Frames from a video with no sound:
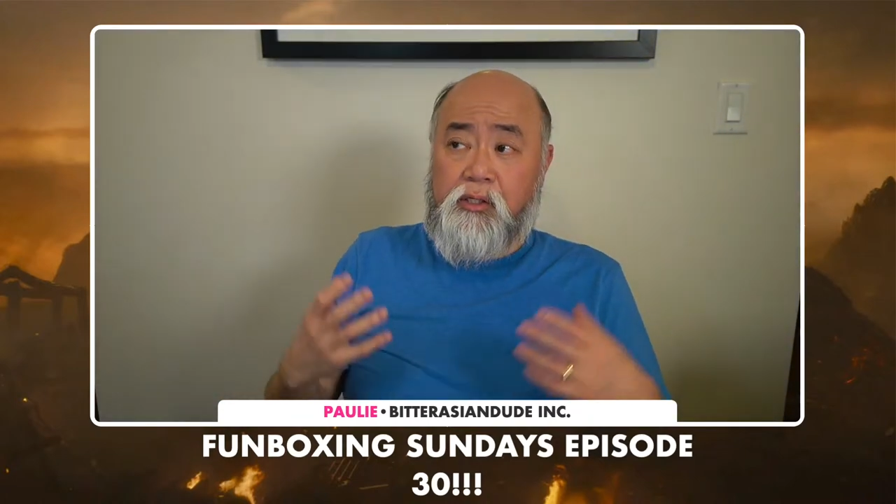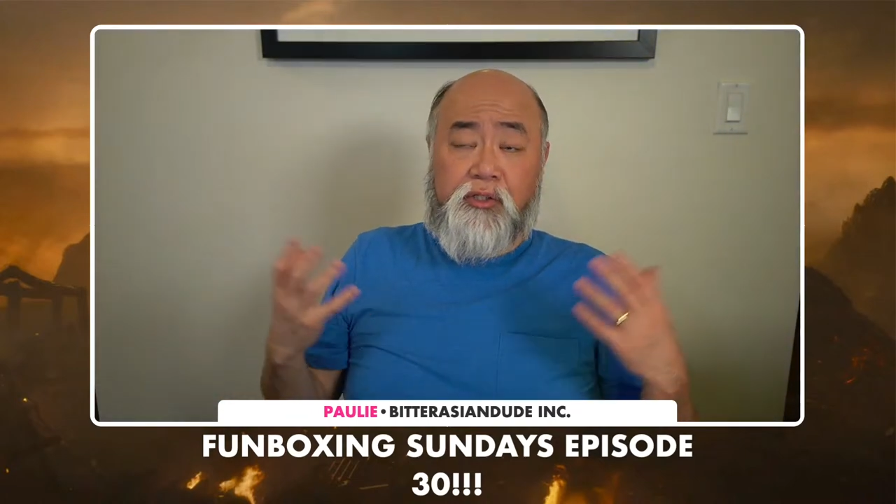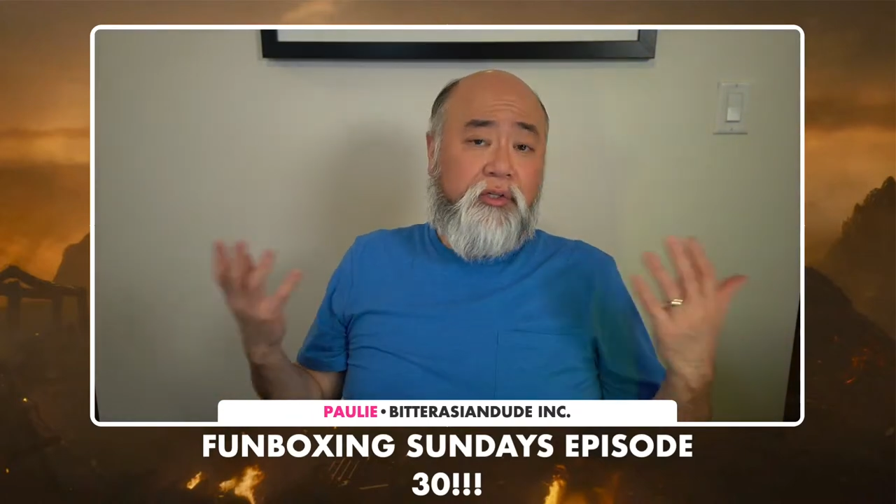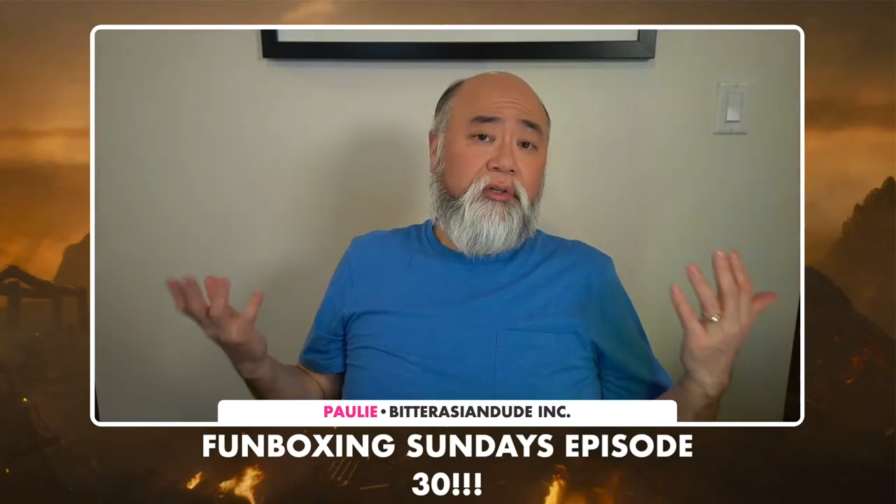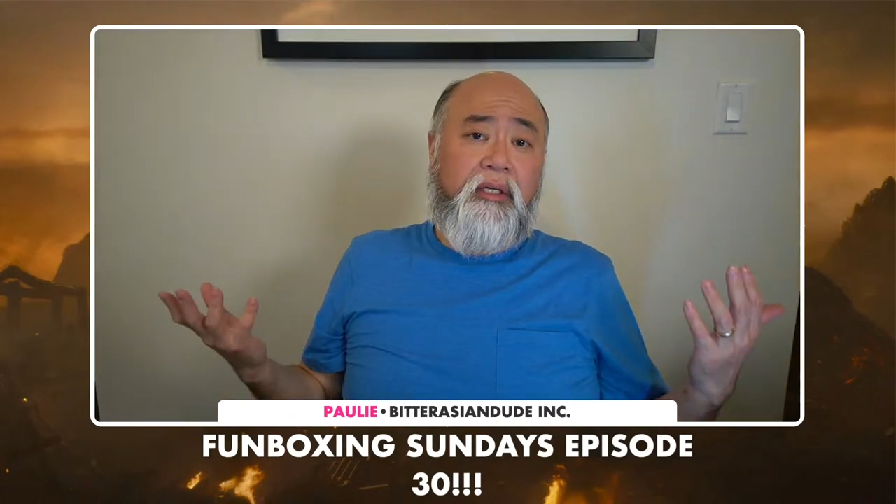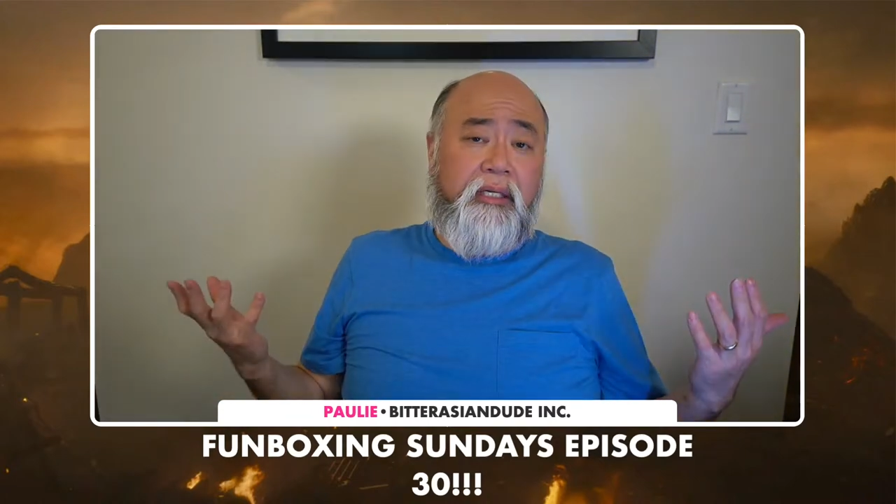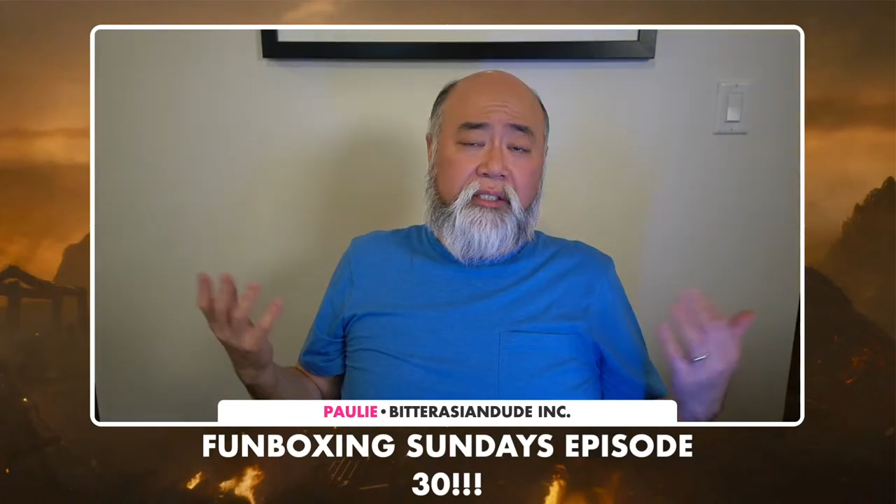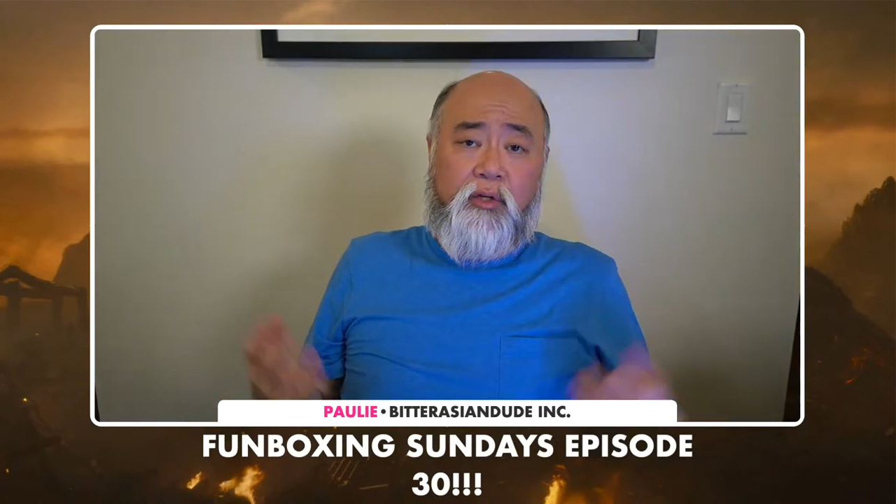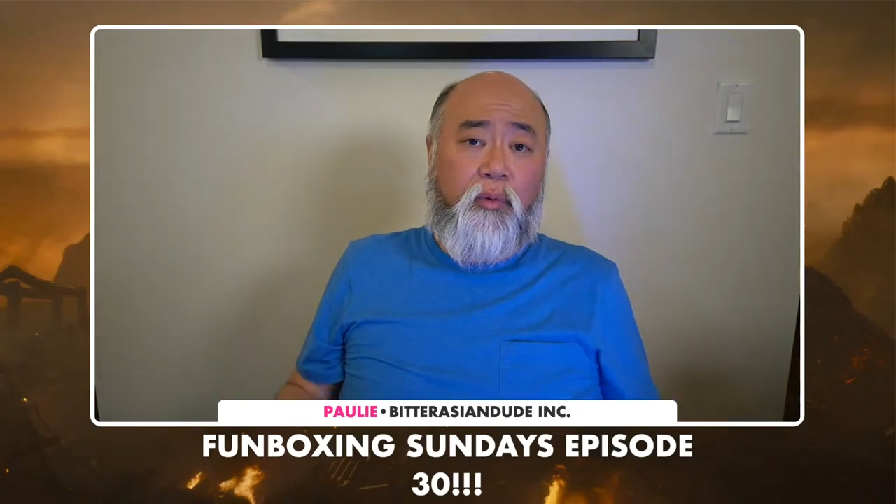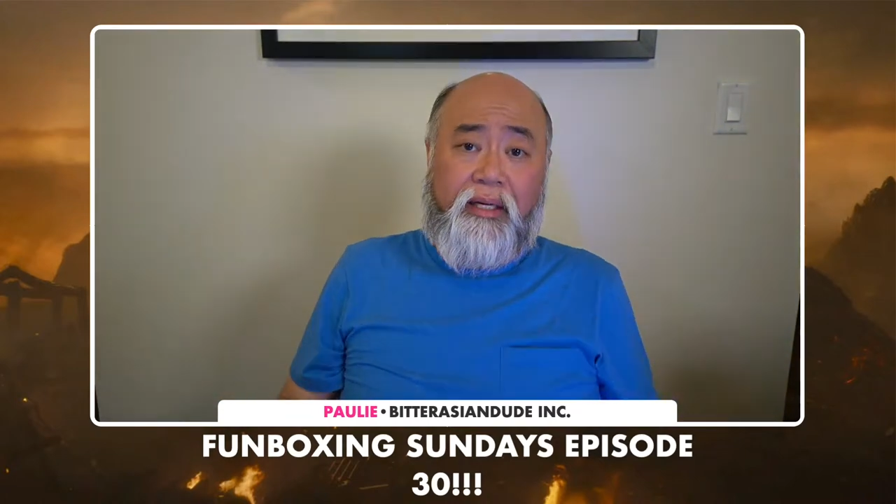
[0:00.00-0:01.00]
Certainly,
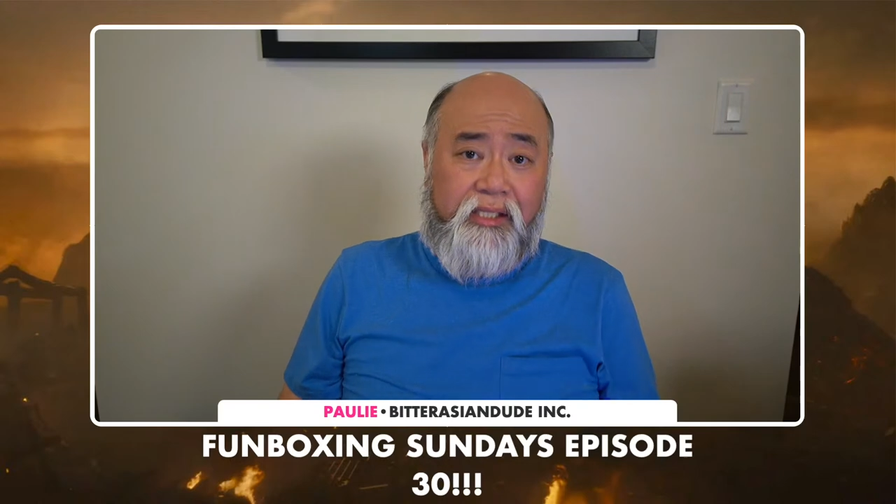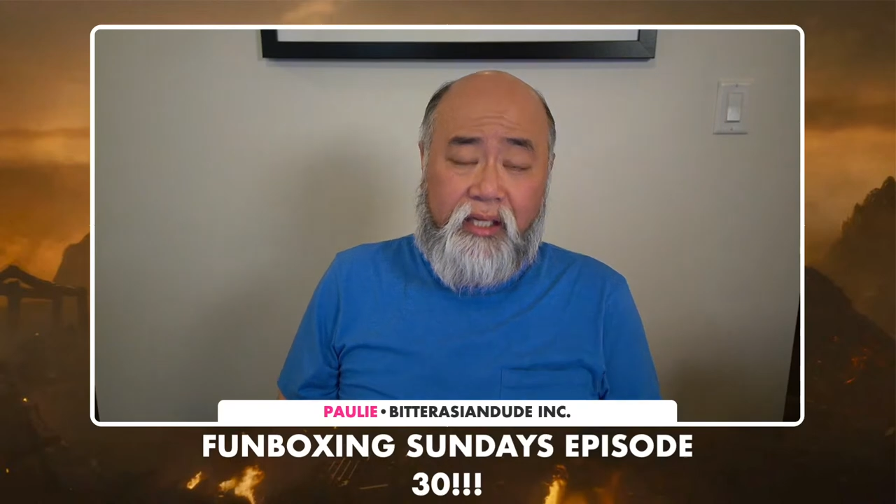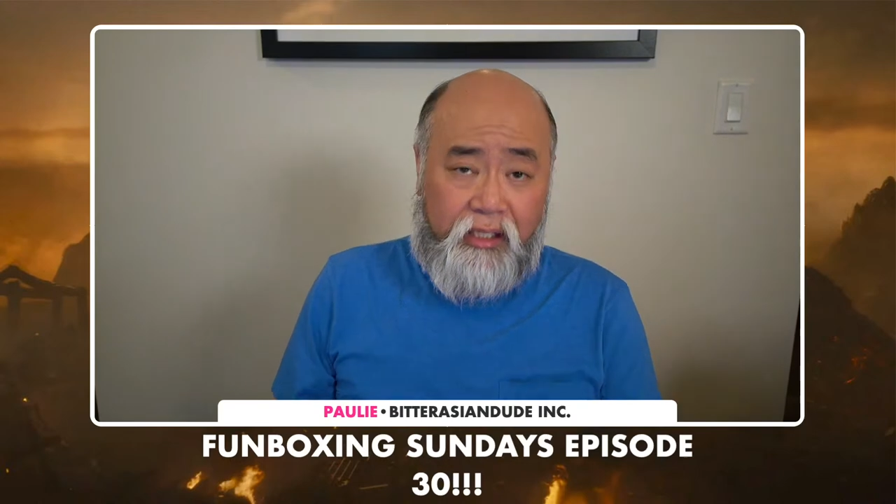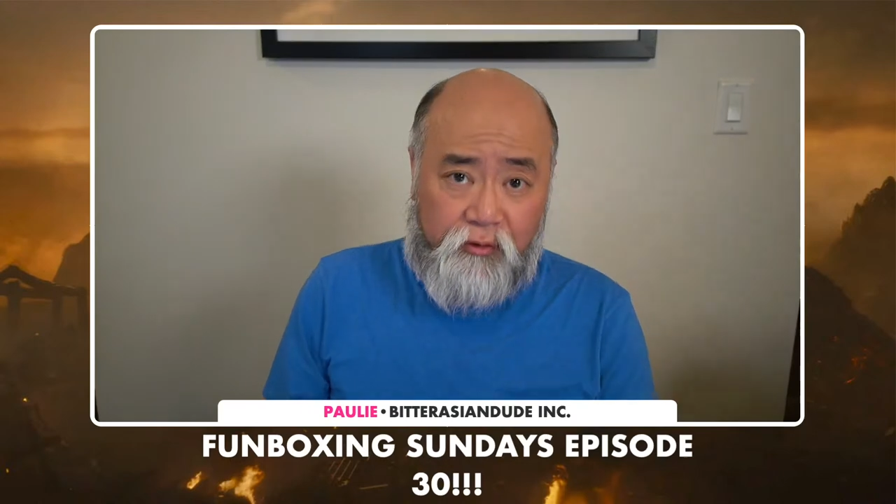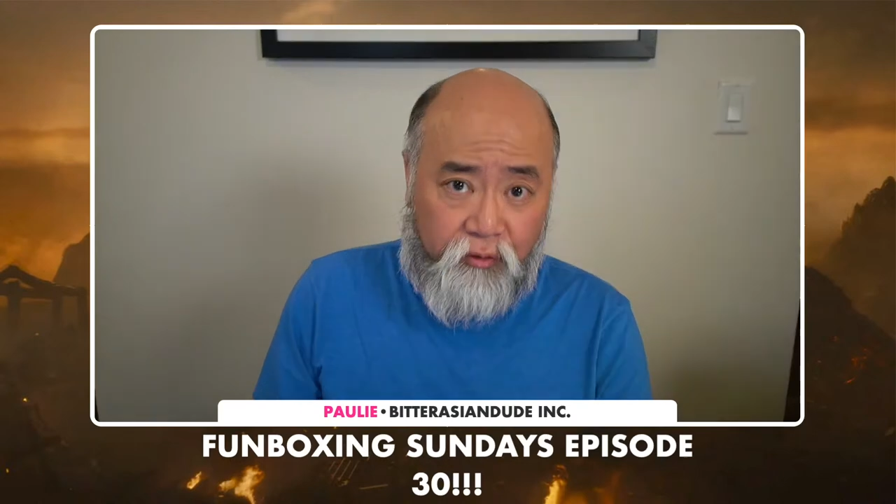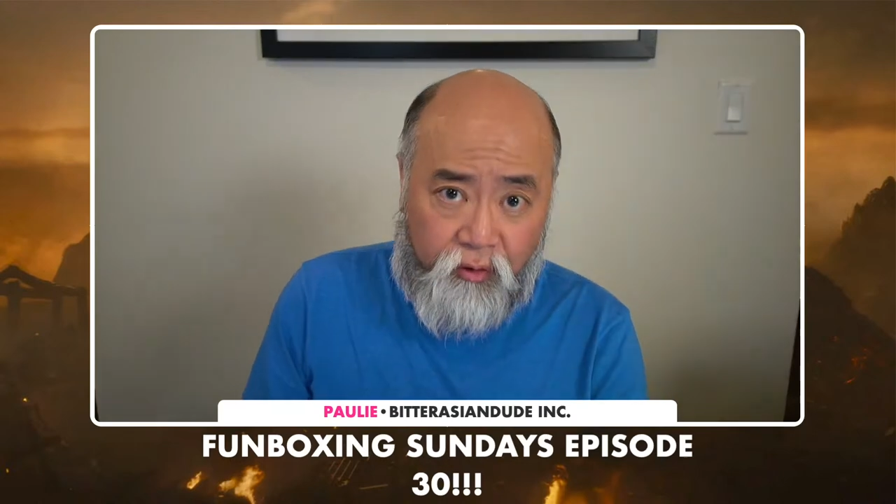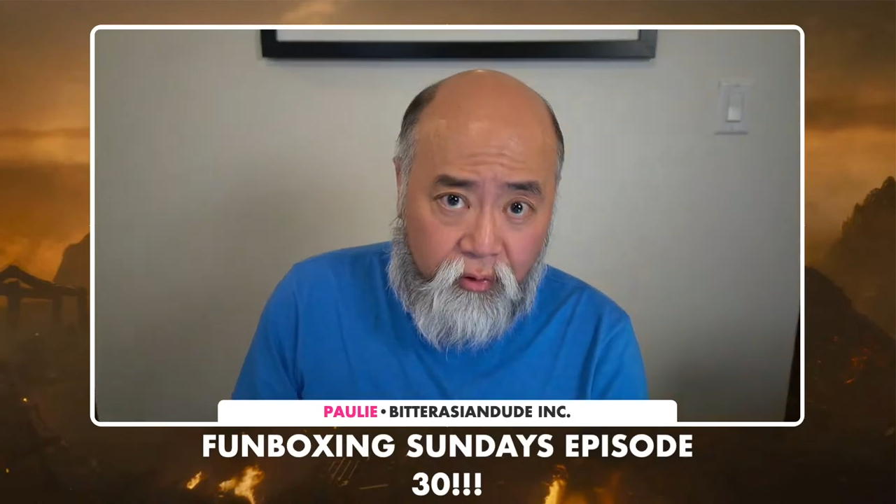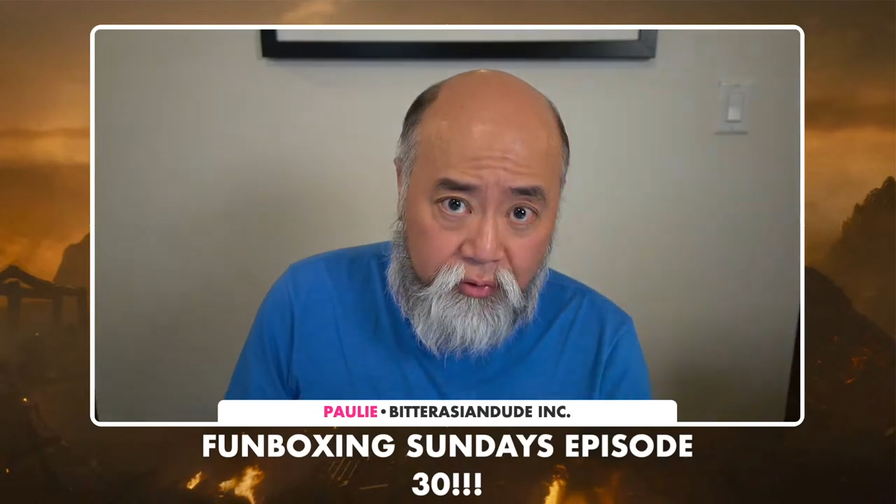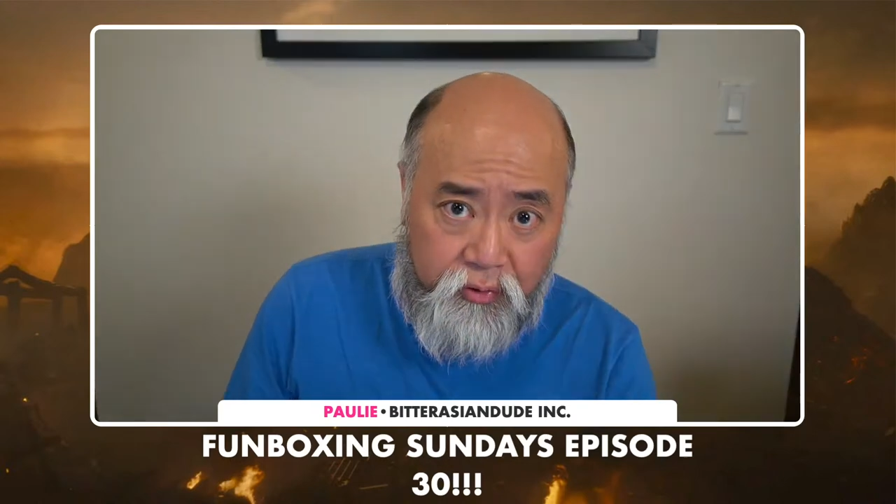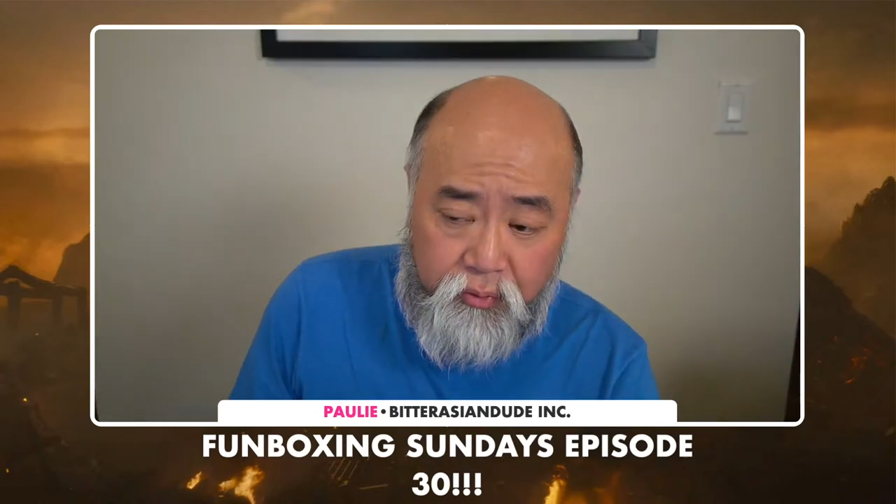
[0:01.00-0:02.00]
it's the right size for
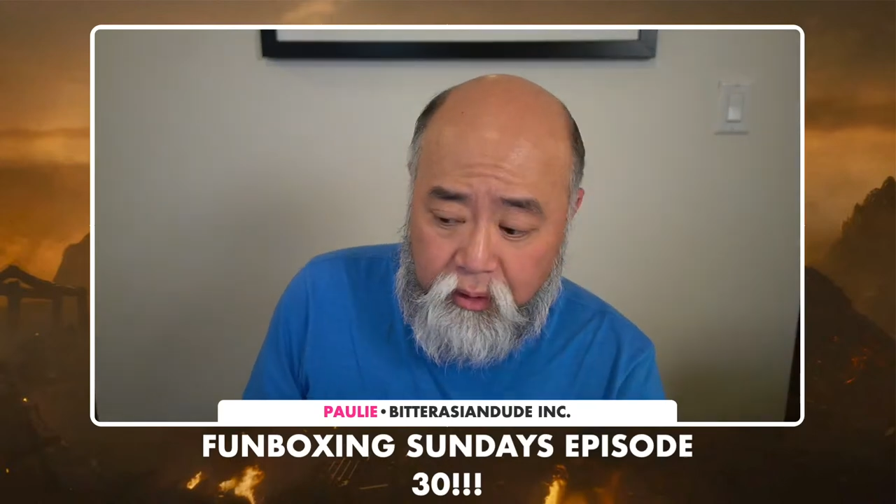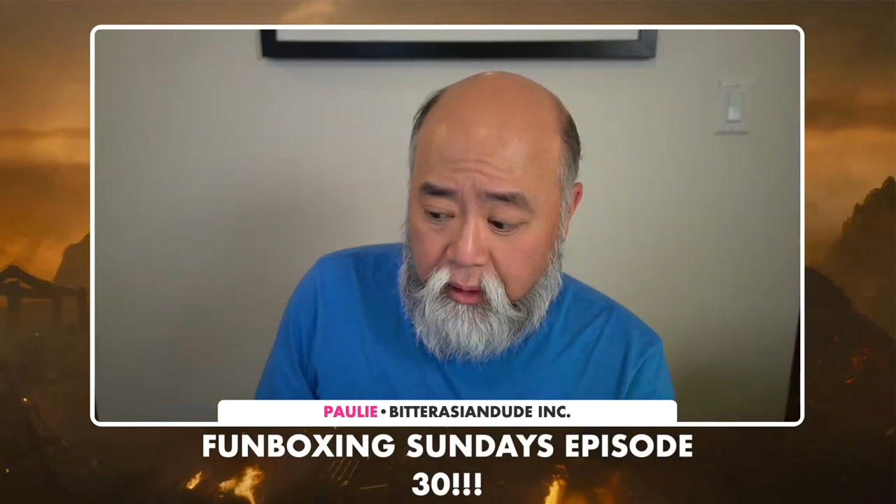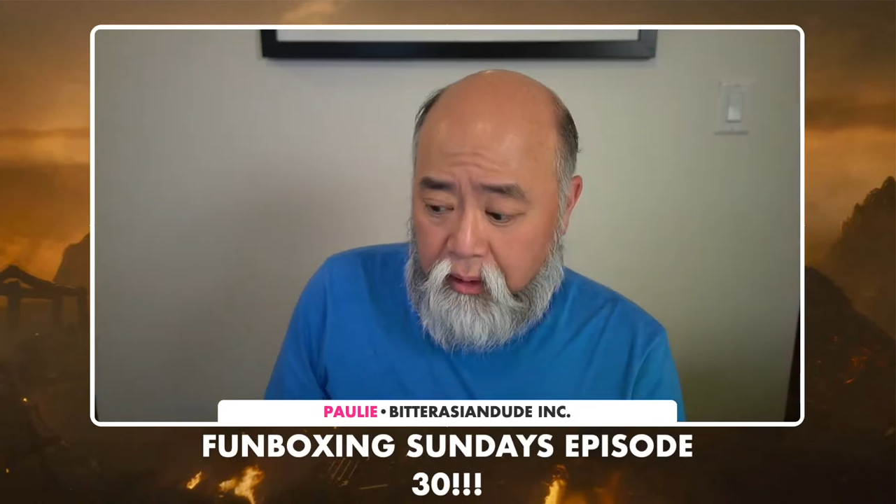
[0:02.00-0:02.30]
Grogu.